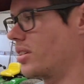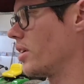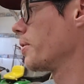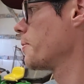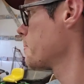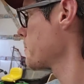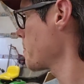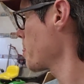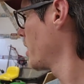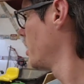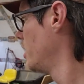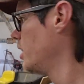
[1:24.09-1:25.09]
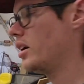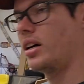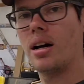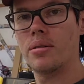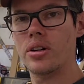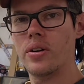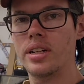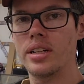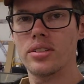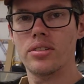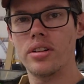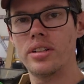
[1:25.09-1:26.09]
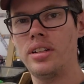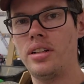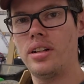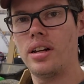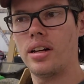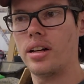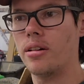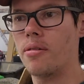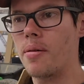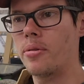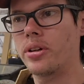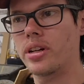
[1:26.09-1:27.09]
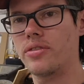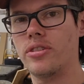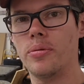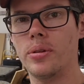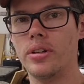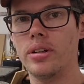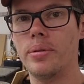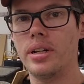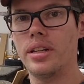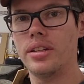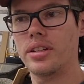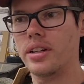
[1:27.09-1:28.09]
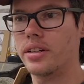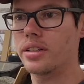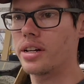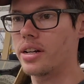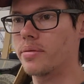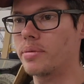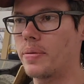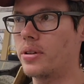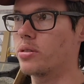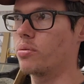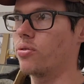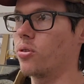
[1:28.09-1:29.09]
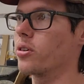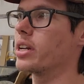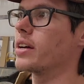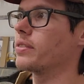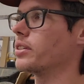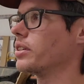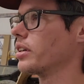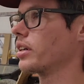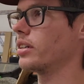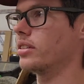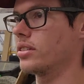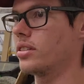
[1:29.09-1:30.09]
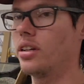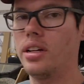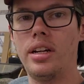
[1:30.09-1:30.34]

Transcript: So I'm going to go ahead and get started. I'm only going to film a little bit of this here and there, maybe just before and after, because